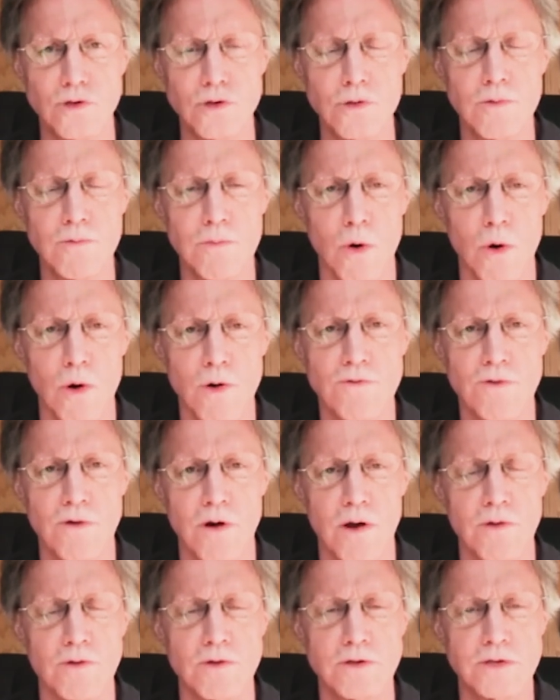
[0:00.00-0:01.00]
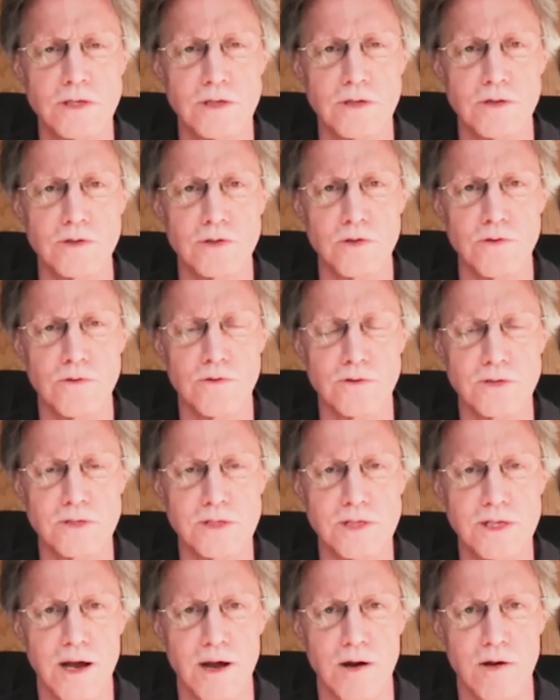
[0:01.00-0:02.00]
do more for others than they'll do for
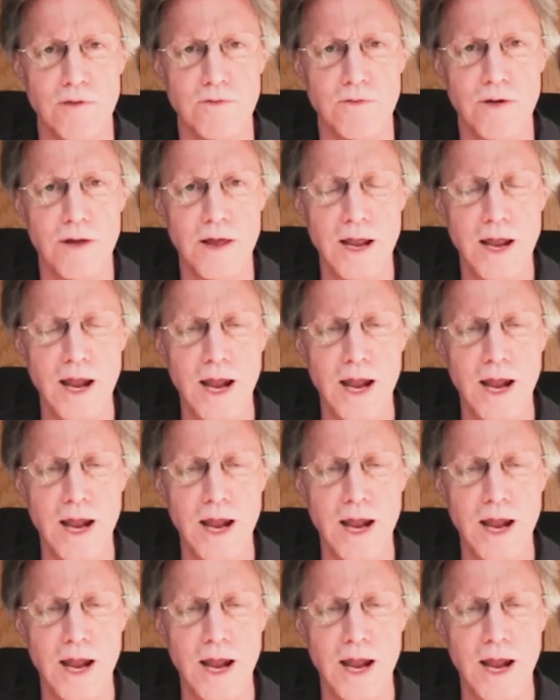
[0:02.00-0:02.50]
self,